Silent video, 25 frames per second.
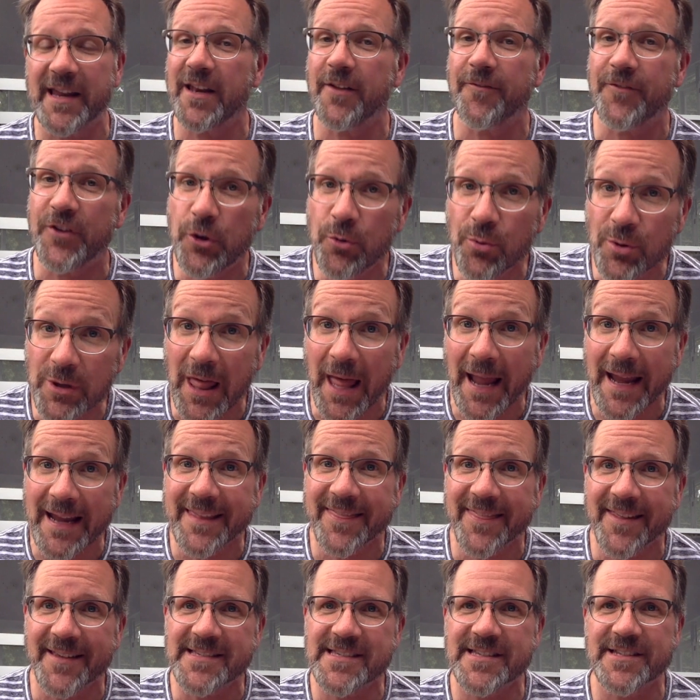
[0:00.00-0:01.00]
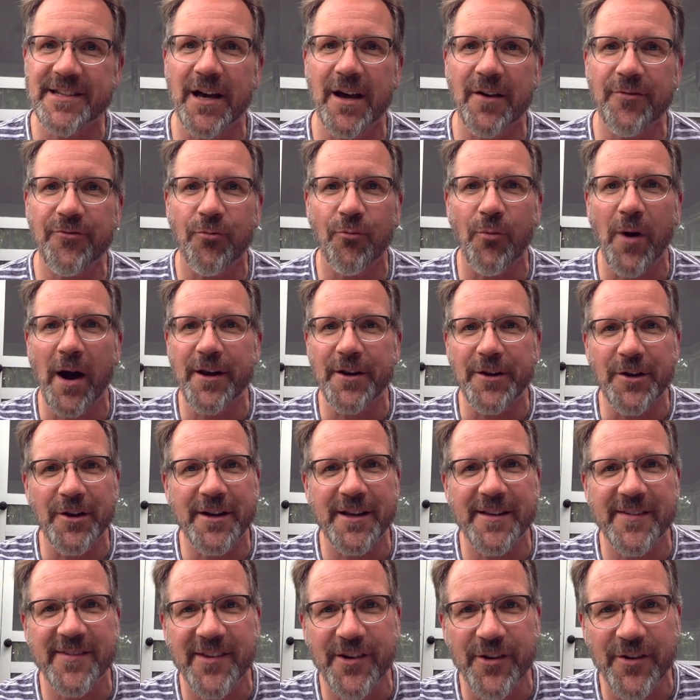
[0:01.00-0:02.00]
And if you like this stuff, why don't you
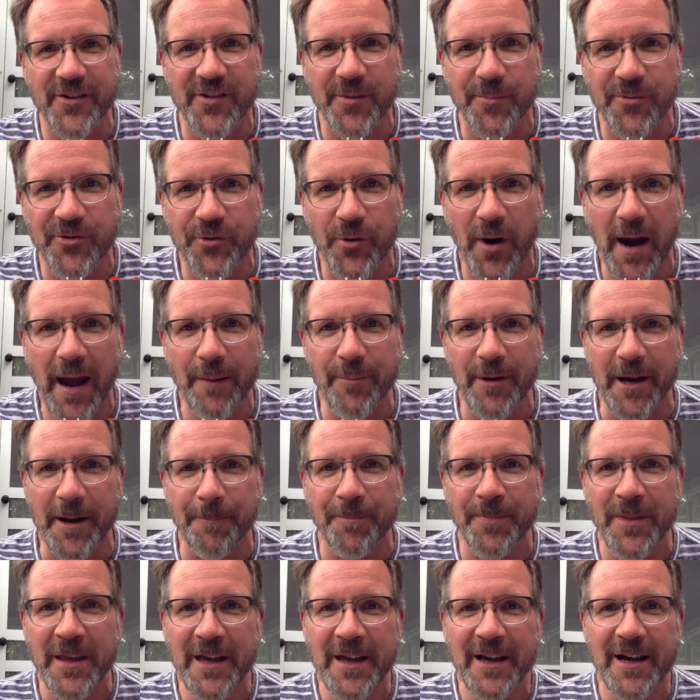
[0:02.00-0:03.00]
consider subscribing?